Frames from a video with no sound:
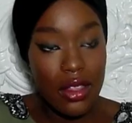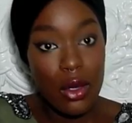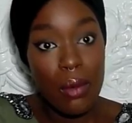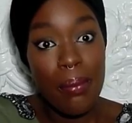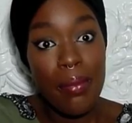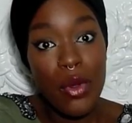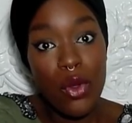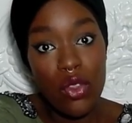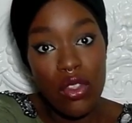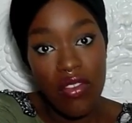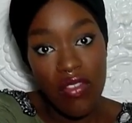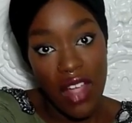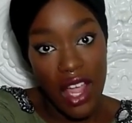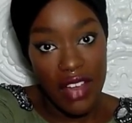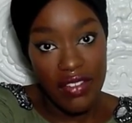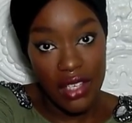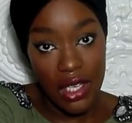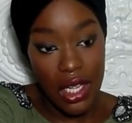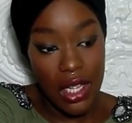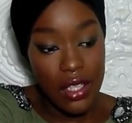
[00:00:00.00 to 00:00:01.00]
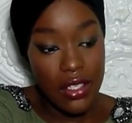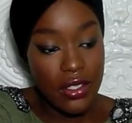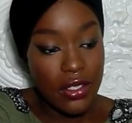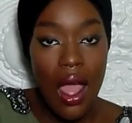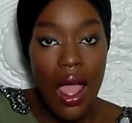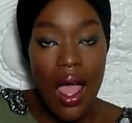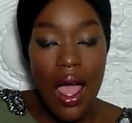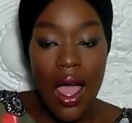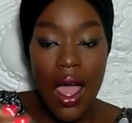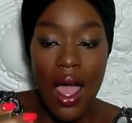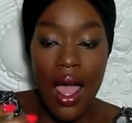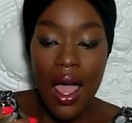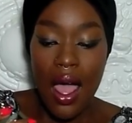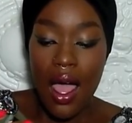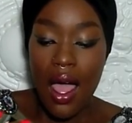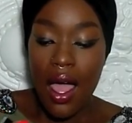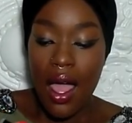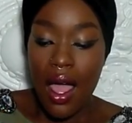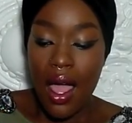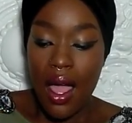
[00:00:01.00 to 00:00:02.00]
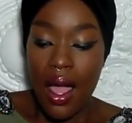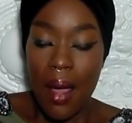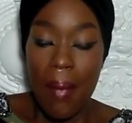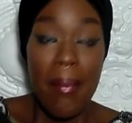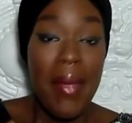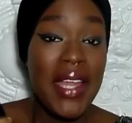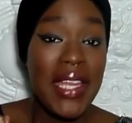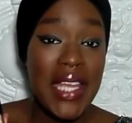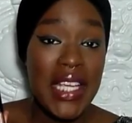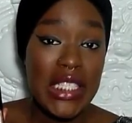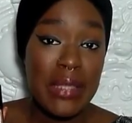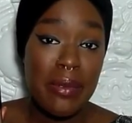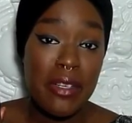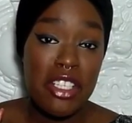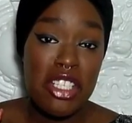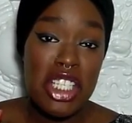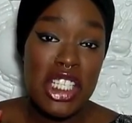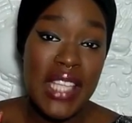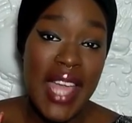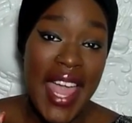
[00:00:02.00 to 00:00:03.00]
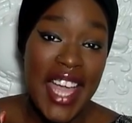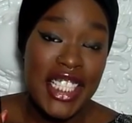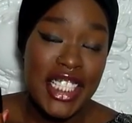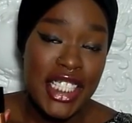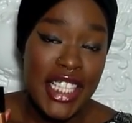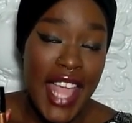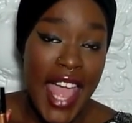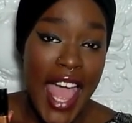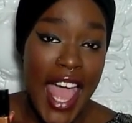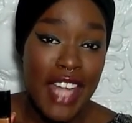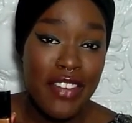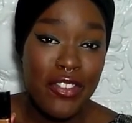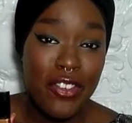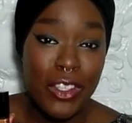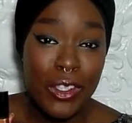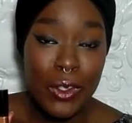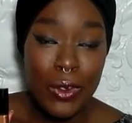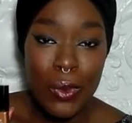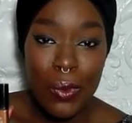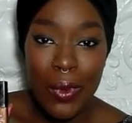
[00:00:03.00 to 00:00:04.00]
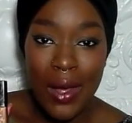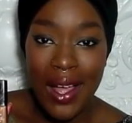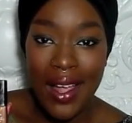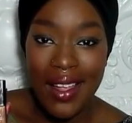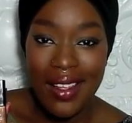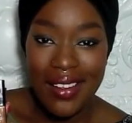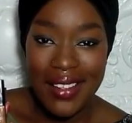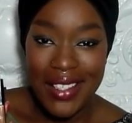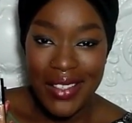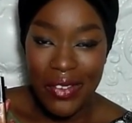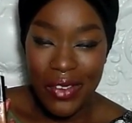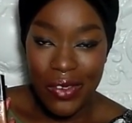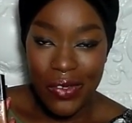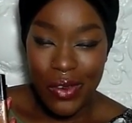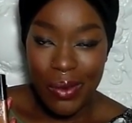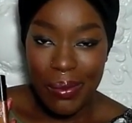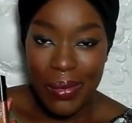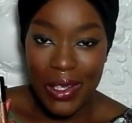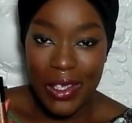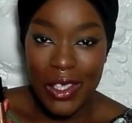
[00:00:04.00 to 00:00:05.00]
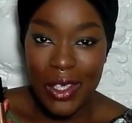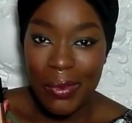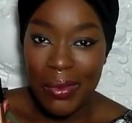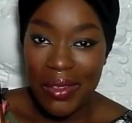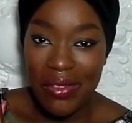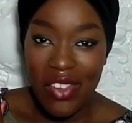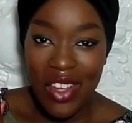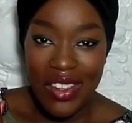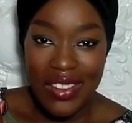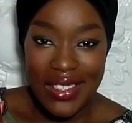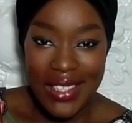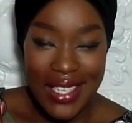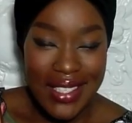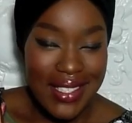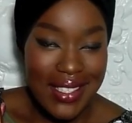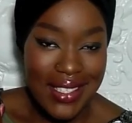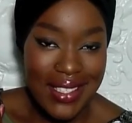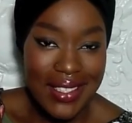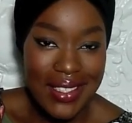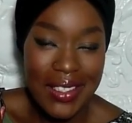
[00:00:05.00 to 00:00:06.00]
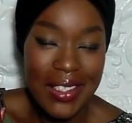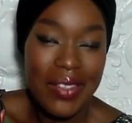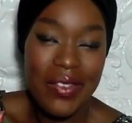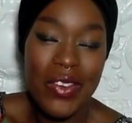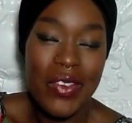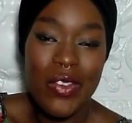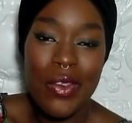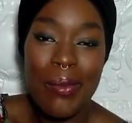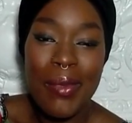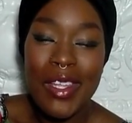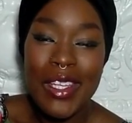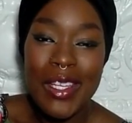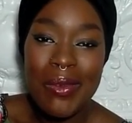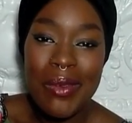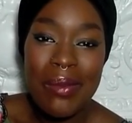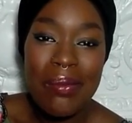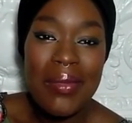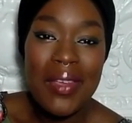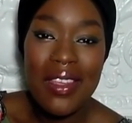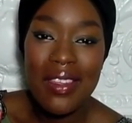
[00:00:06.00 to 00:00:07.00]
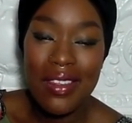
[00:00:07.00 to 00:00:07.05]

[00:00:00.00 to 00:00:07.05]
they're both five dollars. My next purchase I actually had for a little while, and if you're familiar with foundation, and if you're familiar with me,